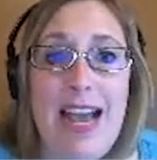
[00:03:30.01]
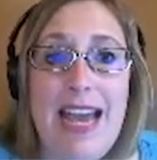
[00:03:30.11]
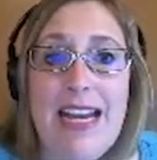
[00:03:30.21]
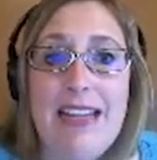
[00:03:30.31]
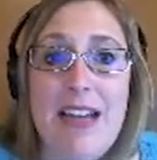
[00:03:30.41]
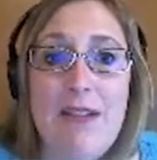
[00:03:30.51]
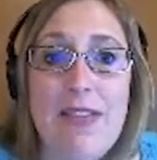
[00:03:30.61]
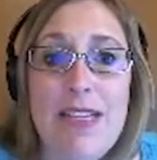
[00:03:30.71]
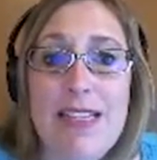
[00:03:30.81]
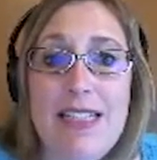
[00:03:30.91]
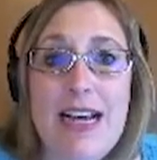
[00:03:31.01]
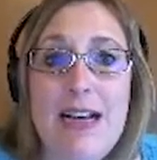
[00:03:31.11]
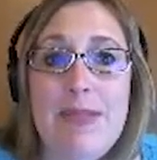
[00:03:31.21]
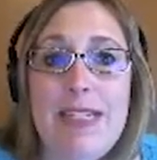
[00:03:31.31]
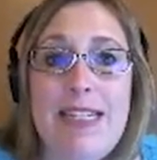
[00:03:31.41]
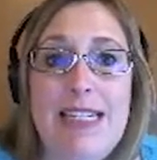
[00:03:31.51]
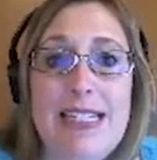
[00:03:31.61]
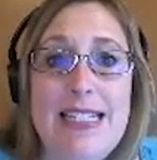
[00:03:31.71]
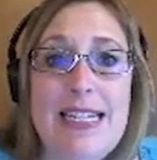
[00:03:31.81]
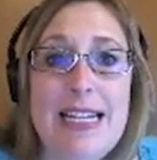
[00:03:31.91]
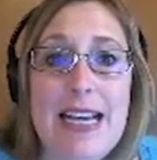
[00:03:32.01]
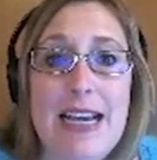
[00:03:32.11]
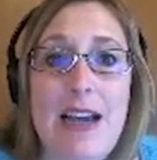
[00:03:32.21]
And I love this statistic.